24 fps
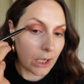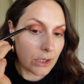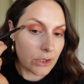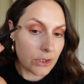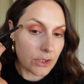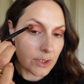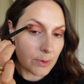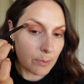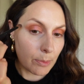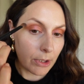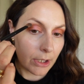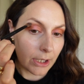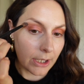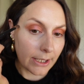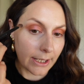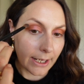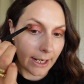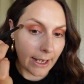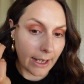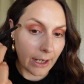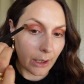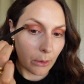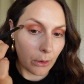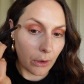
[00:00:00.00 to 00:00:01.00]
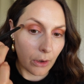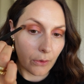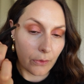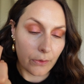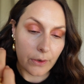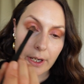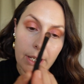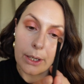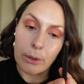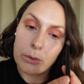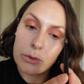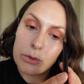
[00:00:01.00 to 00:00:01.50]
and just pulling it out on
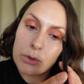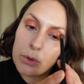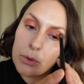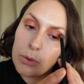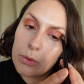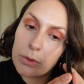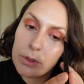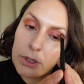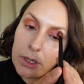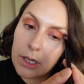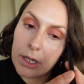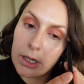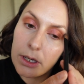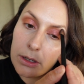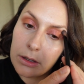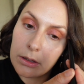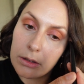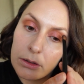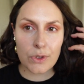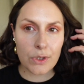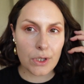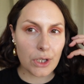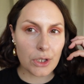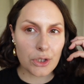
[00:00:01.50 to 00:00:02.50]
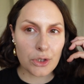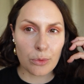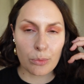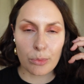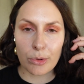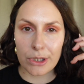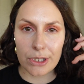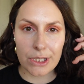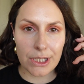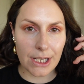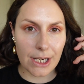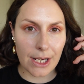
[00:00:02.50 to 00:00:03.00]
the outer corner. Such a
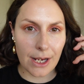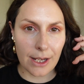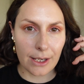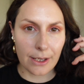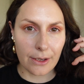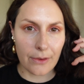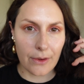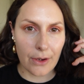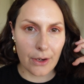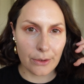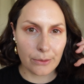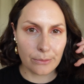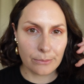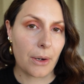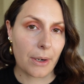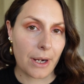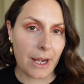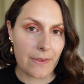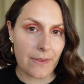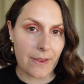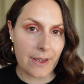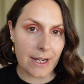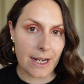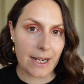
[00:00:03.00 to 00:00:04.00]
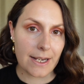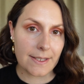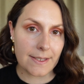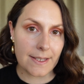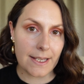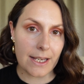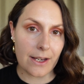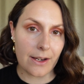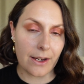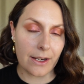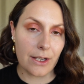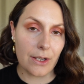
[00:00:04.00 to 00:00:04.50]
pretty color though. Okay, the next
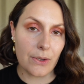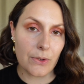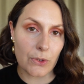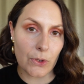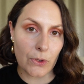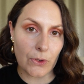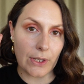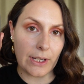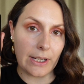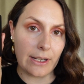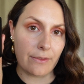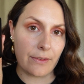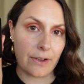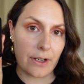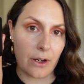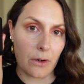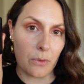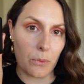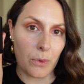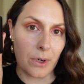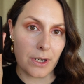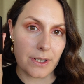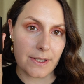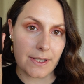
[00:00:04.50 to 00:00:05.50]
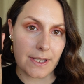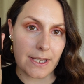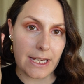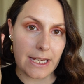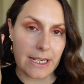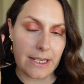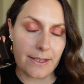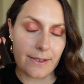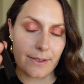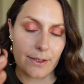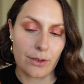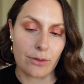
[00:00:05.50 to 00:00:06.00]
thing I used on Olivia was
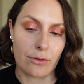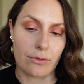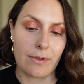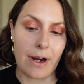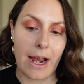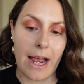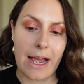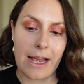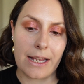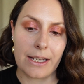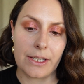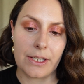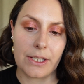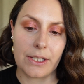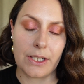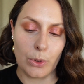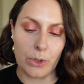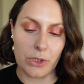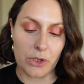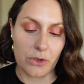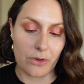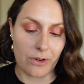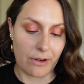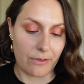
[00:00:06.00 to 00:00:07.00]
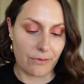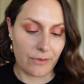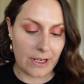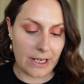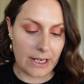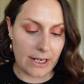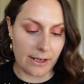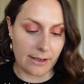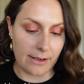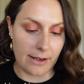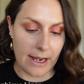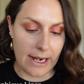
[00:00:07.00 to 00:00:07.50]
the Surratt
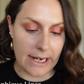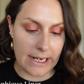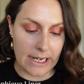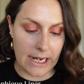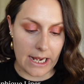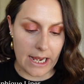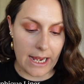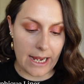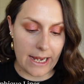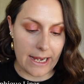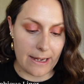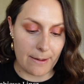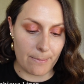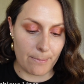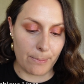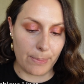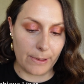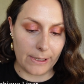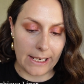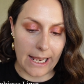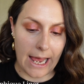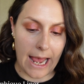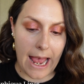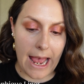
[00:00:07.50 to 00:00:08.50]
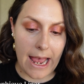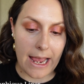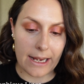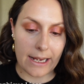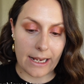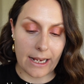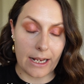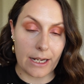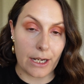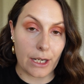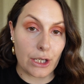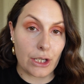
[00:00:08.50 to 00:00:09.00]
Autographique Liner in
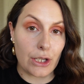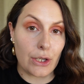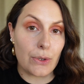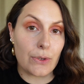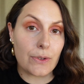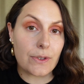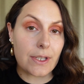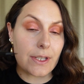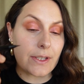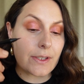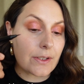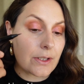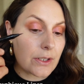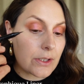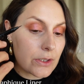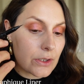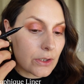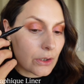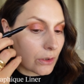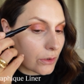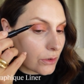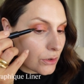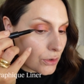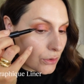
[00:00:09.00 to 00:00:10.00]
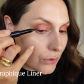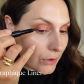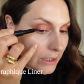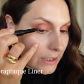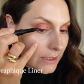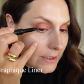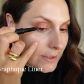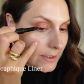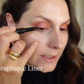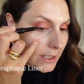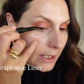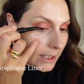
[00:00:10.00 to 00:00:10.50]
black. And I used this to start
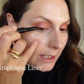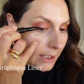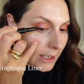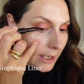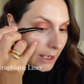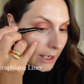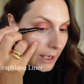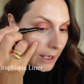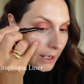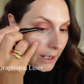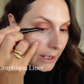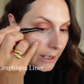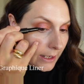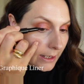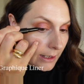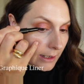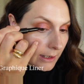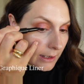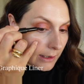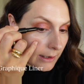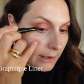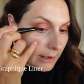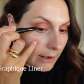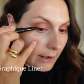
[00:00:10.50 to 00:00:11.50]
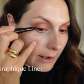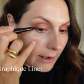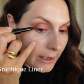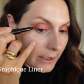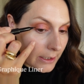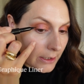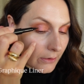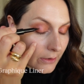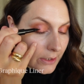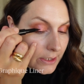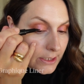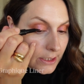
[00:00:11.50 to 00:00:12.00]
tracing a
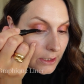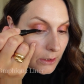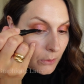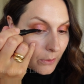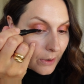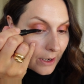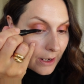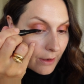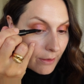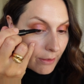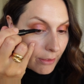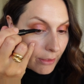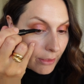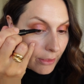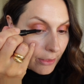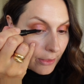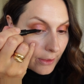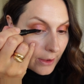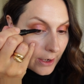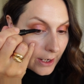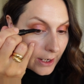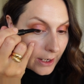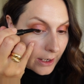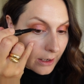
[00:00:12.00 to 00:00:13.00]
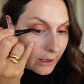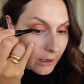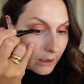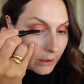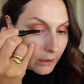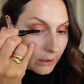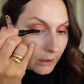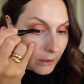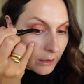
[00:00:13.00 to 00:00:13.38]
liner. I did quite a thick